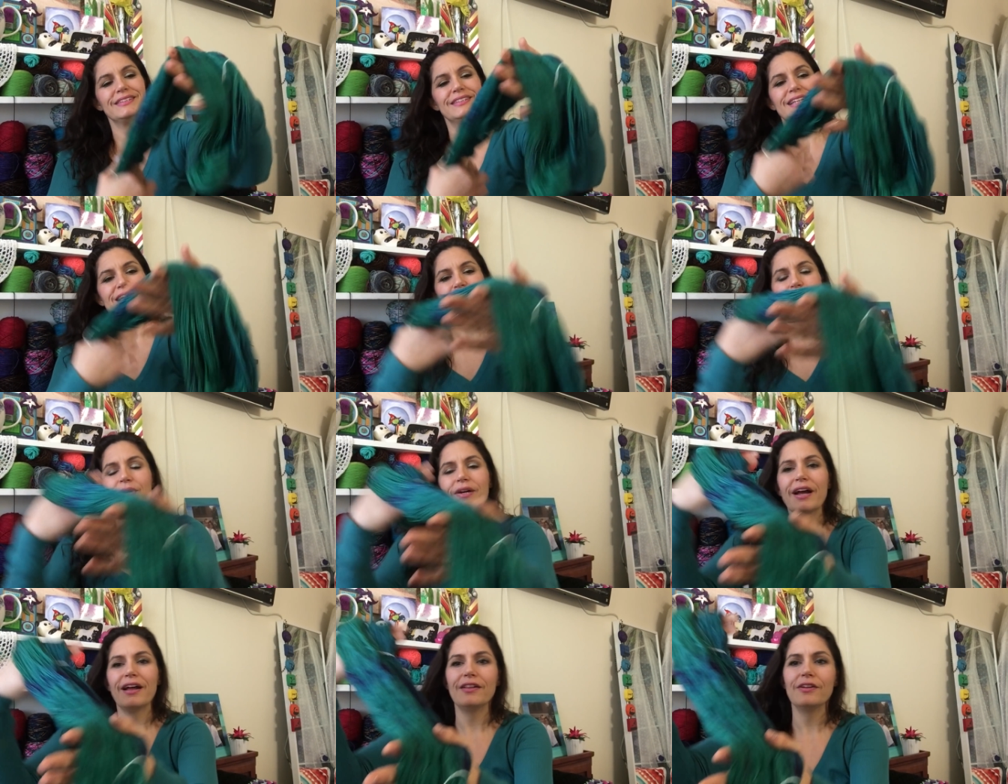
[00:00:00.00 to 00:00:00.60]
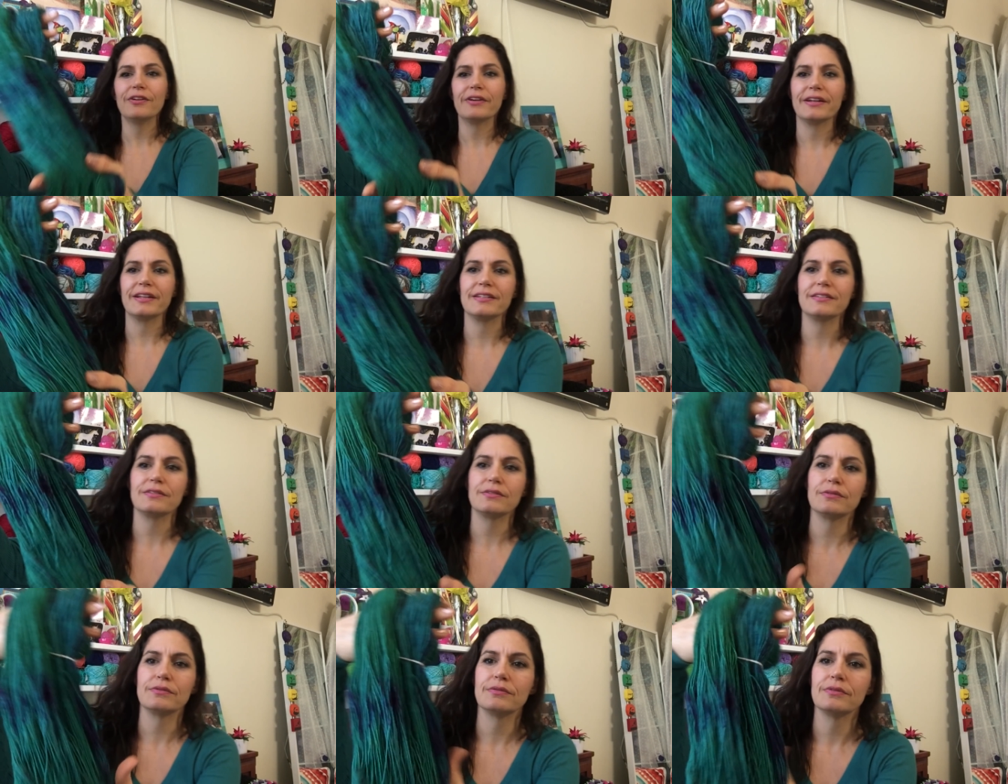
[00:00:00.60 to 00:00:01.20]
Guess what color it
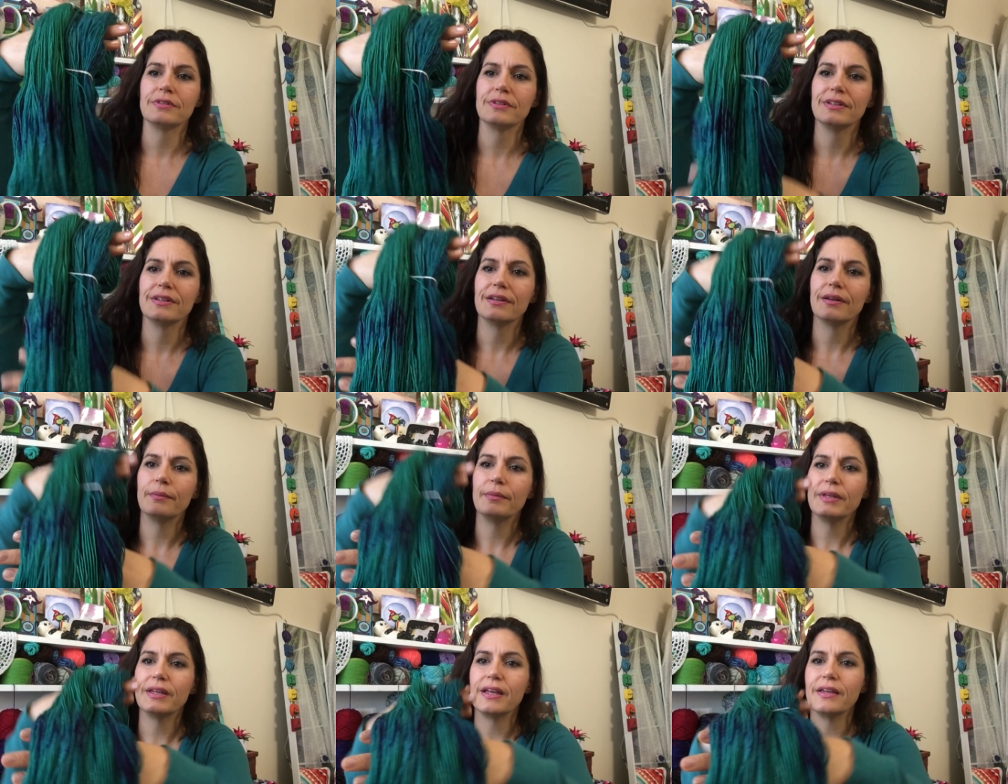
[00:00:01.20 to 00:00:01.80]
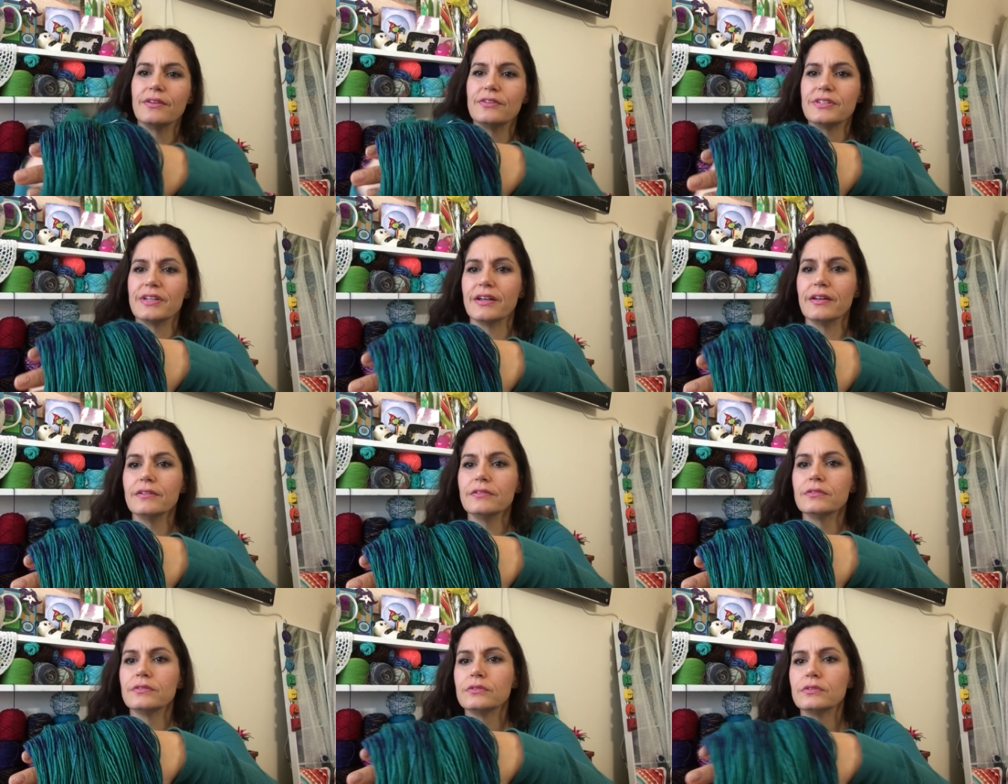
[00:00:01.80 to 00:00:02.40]
is? And can you
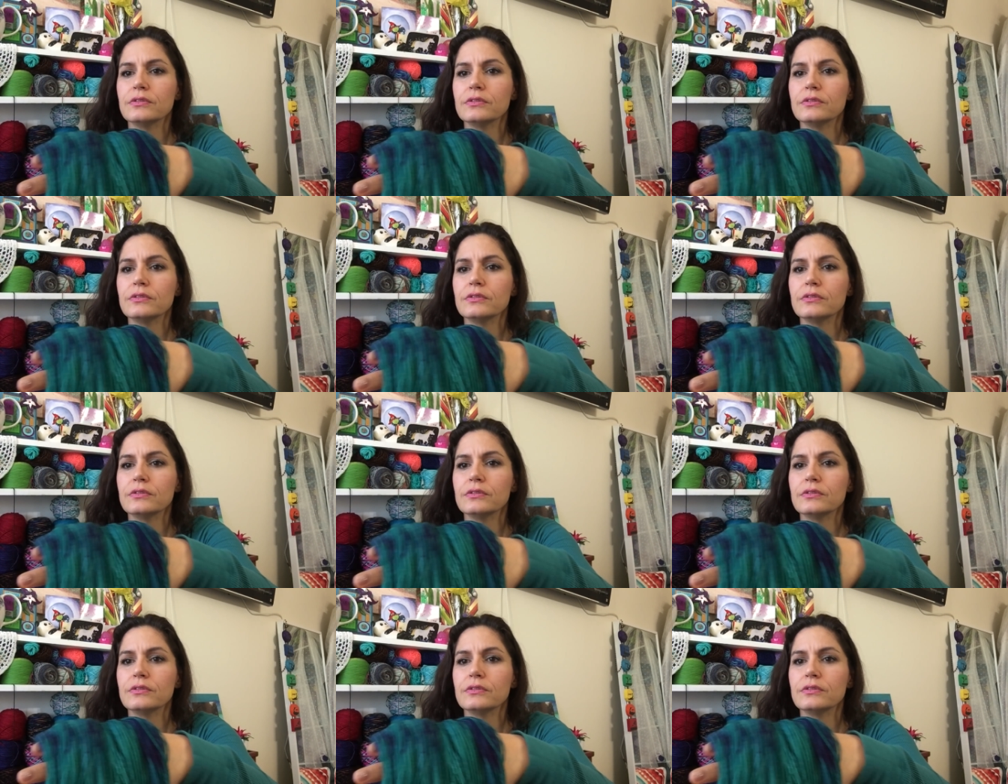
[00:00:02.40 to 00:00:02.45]
tell?